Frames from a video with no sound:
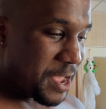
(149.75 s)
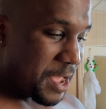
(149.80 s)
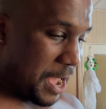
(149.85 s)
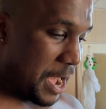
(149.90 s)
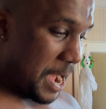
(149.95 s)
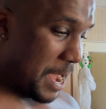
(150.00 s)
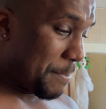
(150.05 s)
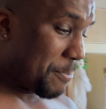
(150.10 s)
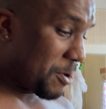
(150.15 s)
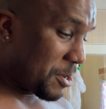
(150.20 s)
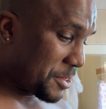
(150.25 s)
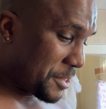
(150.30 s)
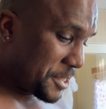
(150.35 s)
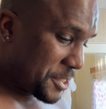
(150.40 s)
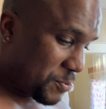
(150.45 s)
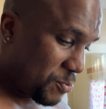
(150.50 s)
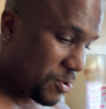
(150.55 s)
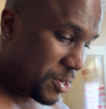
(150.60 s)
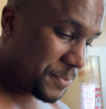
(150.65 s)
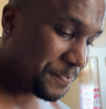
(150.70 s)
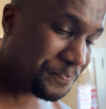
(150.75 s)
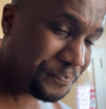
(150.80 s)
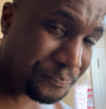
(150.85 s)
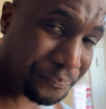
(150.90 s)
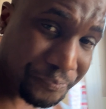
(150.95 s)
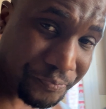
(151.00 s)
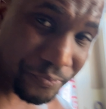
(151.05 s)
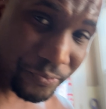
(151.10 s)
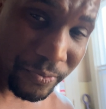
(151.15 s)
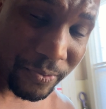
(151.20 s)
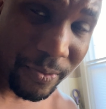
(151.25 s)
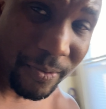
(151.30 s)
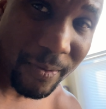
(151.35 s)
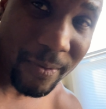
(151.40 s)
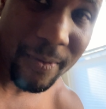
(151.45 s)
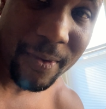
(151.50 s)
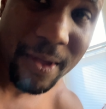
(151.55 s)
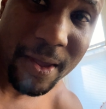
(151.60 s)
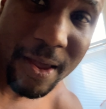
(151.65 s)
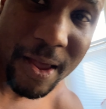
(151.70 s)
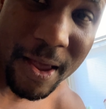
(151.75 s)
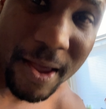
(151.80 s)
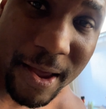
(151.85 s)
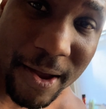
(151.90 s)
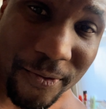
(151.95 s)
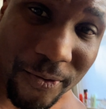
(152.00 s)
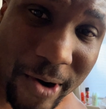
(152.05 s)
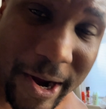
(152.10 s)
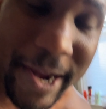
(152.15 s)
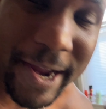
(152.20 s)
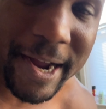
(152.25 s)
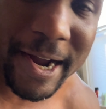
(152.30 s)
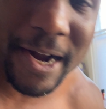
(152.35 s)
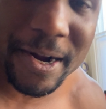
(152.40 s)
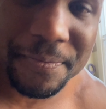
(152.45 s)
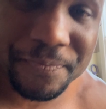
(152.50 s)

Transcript: I bought this one right here.